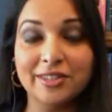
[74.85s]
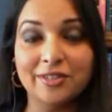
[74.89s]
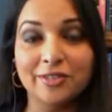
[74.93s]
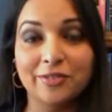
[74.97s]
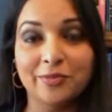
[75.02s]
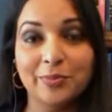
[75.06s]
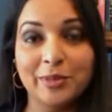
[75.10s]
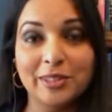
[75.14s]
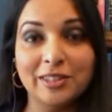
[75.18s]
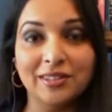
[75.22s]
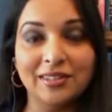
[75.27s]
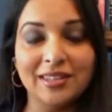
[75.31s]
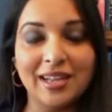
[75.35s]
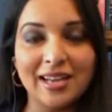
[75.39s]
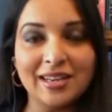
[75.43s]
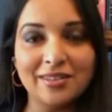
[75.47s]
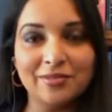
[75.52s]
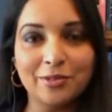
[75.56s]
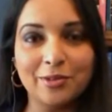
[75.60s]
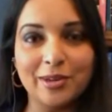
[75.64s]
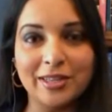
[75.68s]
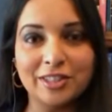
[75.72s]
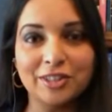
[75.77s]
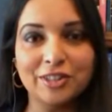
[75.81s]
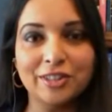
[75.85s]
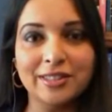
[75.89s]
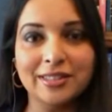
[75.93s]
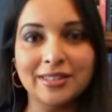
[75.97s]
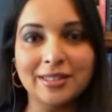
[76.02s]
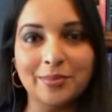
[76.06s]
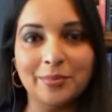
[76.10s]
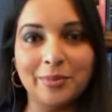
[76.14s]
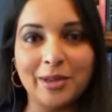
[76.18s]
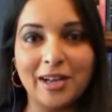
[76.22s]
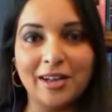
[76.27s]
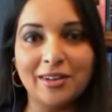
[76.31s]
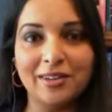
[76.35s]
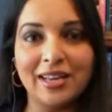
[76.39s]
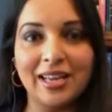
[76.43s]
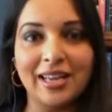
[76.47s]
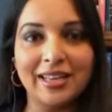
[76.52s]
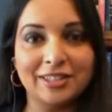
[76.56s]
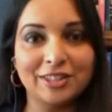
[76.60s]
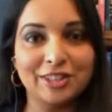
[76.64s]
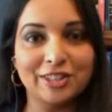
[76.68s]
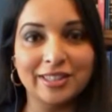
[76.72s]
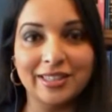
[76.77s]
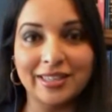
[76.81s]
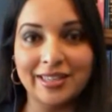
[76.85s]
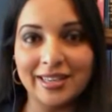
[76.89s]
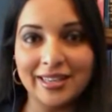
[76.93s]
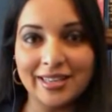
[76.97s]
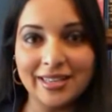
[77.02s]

there have been a lot of questions about actually